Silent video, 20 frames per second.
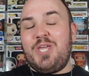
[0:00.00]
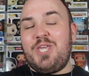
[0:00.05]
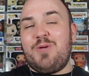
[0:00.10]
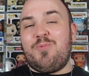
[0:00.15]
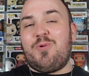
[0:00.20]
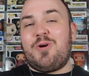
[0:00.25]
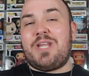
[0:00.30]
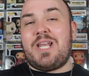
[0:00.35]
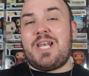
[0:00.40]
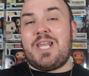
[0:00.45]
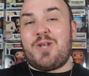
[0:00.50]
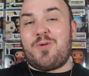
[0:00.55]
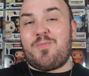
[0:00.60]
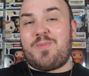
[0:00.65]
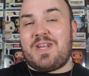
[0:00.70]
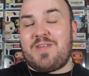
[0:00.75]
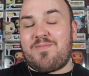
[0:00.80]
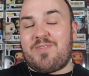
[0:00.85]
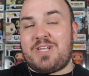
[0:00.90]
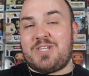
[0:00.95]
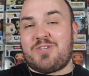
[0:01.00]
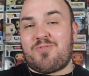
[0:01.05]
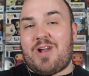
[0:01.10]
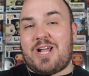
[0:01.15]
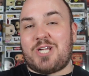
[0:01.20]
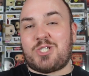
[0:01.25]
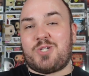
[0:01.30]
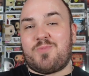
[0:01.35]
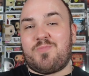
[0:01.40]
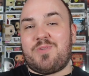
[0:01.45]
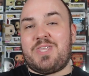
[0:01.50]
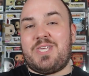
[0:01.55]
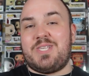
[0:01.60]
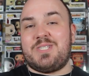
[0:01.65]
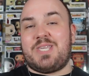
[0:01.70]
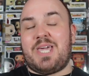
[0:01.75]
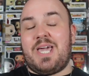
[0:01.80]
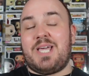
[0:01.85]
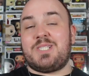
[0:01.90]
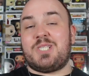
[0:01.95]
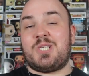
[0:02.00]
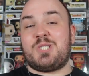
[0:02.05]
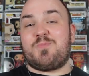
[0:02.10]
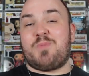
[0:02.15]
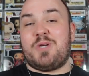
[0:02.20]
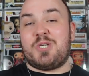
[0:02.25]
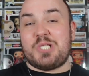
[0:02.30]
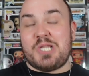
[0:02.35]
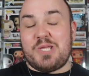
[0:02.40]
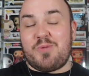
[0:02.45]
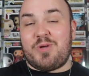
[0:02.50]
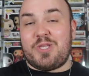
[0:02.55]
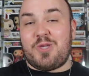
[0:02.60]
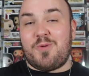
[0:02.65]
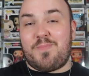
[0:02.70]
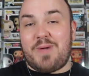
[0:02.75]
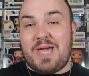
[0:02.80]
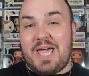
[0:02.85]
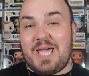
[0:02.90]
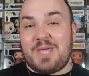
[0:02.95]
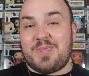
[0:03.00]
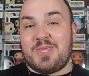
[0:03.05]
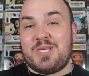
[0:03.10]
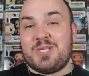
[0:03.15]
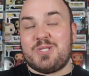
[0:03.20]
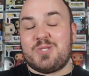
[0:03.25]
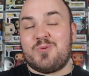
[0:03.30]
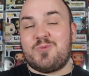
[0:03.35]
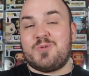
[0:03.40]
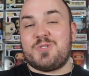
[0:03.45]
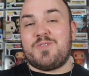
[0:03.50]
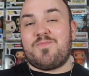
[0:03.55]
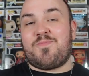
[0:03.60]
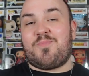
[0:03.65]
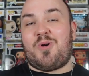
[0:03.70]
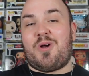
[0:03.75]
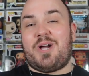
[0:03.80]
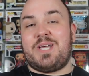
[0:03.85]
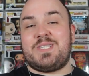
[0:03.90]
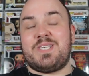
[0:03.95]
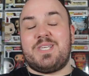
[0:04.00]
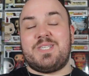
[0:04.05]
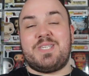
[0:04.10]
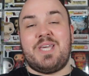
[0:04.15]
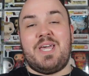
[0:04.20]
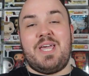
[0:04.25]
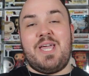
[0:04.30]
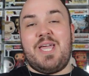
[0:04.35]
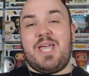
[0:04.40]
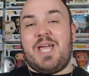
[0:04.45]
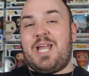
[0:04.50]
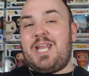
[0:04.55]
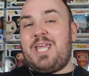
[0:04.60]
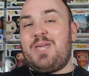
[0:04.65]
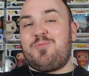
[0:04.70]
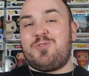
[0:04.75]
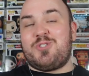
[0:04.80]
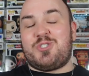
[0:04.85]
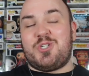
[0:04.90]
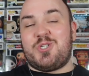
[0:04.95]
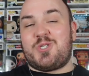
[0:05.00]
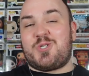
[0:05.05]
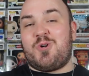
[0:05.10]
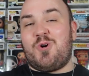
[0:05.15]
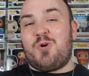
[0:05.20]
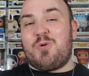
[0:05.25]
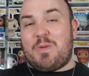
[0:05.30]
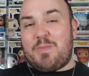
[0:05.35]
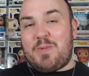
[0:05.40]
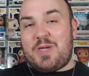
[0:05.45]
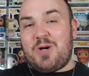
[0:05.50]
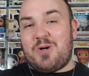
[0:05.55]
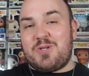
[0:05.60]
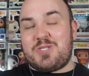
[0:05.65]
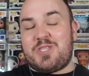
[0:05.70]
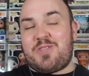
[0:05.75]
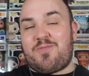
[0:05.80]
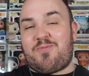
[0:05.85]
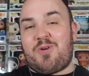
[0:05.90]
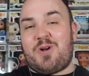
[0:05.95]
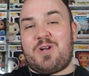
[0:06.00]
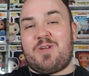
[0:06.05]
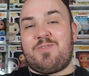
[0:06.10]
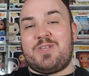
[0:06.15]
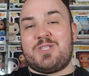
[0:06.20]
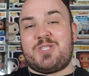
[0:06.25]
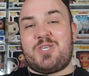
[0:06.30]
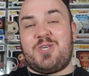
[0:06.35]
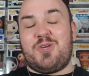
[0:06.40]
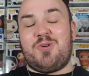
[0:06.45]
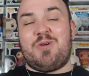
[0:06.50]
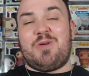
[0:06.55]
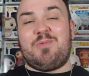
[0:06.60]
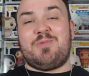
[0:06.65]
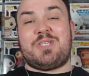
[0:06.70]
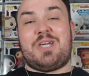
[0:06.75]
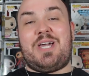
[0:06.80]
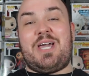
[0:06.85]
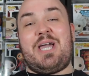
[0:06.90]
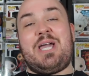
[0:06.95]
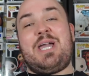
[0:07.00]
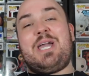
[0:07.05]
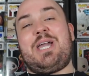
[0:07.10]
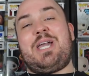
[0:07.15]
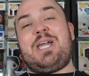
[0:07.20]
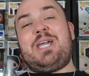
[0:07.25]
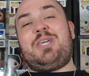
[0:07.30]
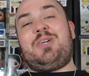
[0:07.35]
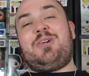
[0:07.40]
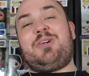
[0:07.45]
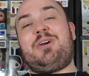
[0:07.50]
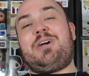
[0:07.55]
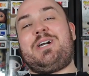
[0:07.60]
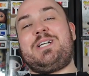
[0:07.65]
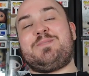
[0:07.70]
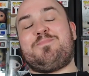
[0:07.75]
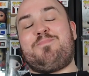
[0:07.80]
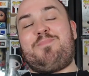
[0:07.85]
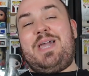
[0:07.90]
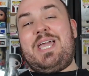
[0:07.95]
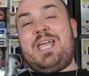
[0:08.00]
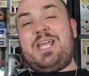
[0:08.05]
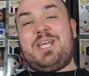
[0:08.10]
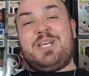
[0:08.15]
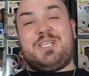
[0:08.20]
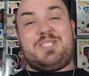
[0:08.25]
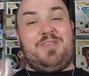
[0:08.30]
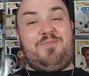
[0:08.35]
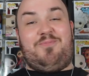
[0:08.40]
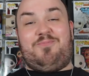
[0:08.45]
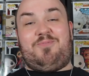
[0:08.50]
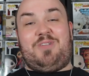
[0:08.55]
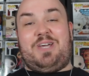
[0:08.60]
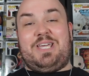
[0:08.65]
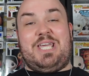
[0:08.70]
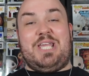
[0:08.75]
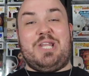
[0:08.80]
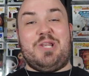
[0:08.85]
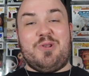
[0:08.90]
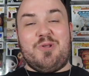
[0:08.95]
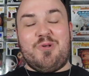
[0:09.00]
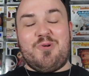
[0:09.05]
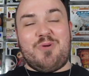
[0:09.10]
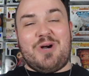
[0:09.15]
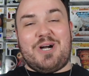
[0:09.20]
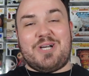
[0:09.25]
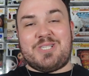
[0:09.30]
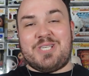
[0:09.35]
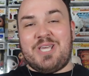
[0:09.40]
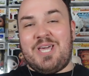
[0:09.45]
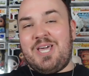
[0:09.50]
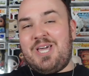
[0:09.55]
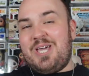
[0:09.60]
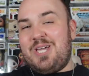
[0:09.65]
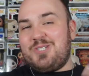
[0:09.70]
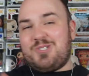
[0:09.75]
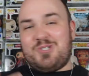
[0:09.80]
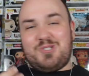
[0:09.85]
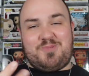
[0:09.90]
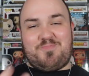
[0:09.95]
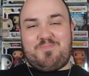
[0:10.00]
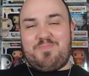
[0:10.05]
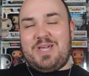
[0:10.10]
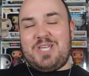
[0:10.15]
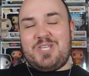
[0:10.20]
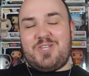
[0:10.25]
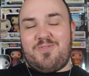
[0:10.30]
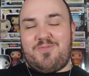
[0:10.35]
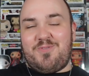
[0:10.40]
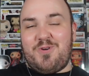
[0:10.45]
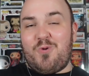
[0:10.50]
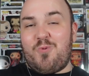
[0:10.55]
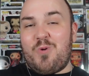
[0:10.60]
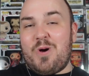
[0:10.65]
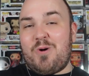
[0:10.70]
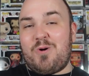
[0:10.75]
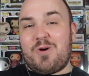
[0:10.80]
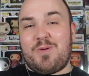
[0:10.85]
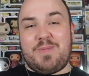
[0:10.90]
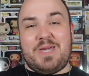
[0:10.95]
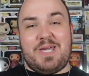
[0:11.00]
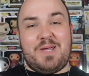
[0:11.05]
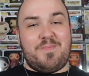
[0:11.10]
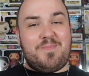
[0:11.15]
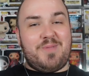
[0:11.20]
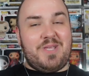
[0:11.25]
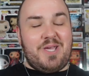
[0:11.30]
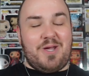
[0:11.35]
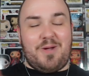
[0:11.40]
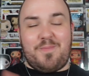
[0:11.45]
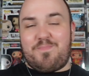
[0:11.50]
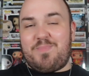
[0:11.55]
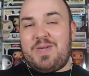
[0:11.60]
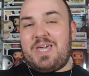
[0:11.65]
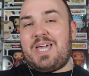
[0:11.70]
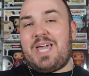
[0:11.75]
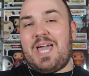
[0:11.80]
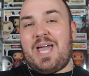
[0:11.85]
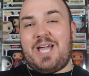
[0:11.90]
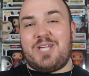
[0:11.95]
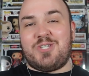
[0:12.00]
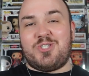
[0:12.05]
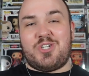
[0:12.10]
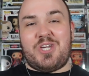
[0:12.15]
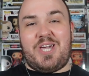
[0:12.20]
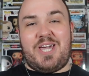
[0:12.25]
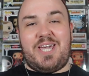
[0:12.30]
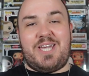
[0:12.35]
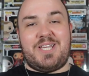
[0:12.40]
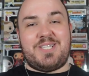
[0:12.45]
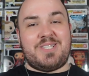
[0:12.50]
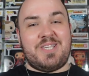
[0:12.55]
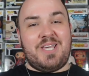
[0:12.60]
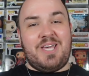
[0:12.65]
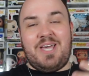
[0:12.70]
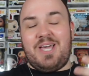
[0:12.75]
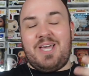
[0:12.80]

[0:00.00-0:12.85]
You want a little bit of interaction with these guests, especially when you're paying these sorts of prices. And he was just cool. When we got to the front of his queue, he was like, hey, you guys made it, as if like he knew us, just made you feel welcoming, you know, big handshakes.